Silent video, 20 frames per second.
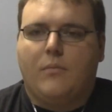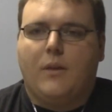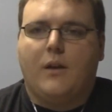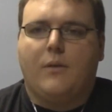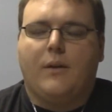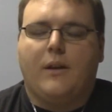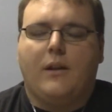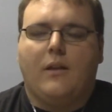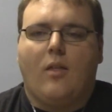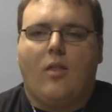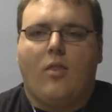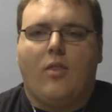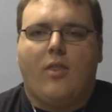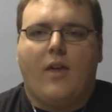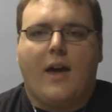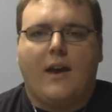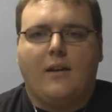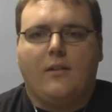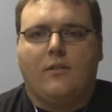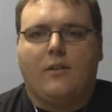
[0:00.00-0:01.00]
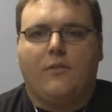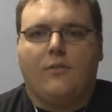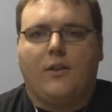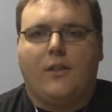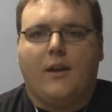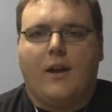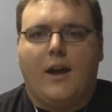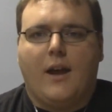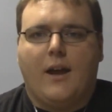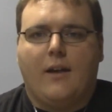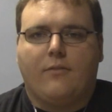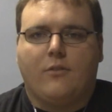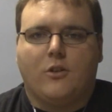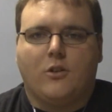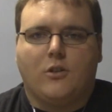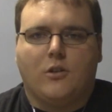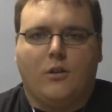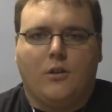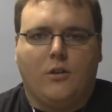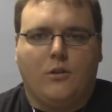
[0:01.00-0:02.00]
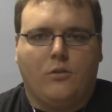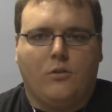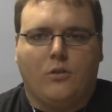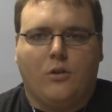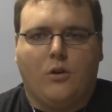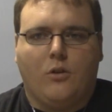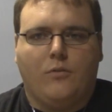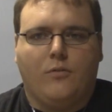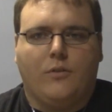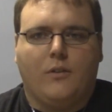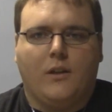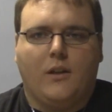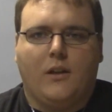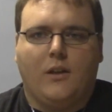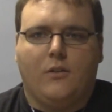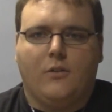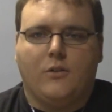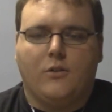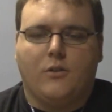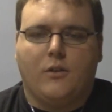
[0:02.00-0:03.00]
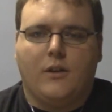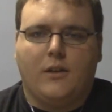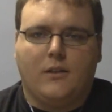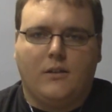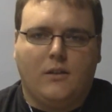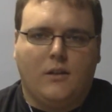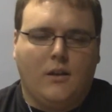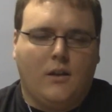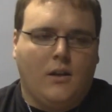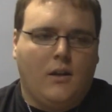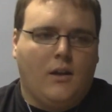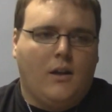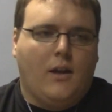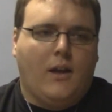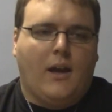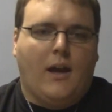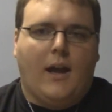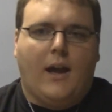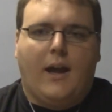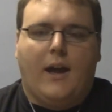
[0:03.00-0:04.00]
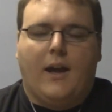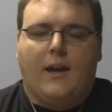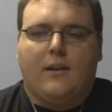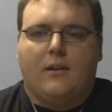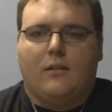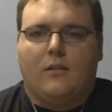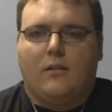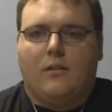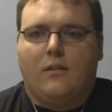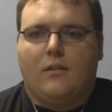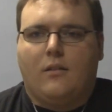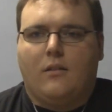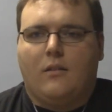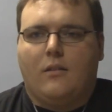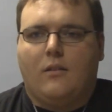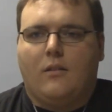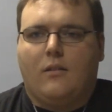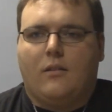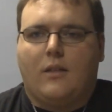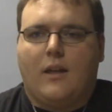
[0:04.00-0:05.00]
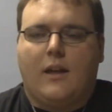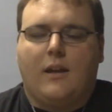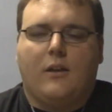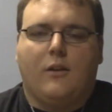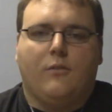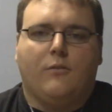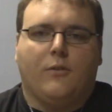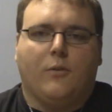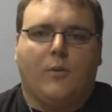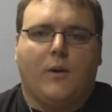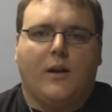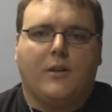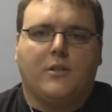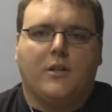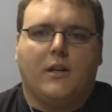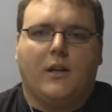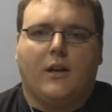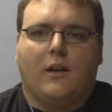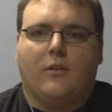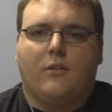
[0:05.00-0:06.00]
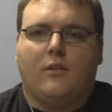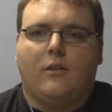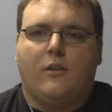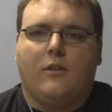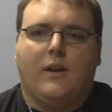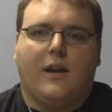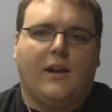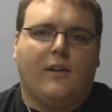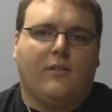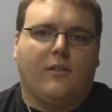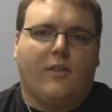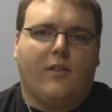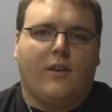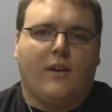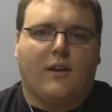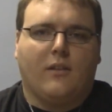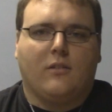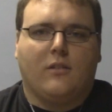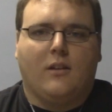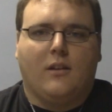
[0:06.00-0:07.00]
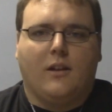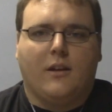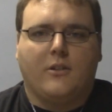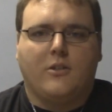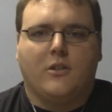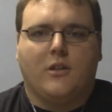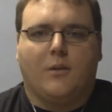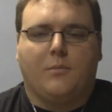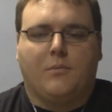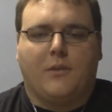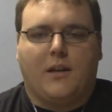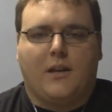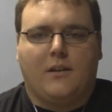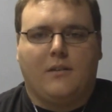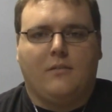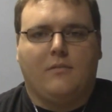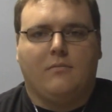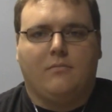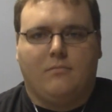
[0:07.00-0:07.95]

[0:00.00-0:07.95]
Anyway, that is everything I have to show you, so hopefully you enjoyed it, and thank you for watching, and I'll see you guys on the next collection update.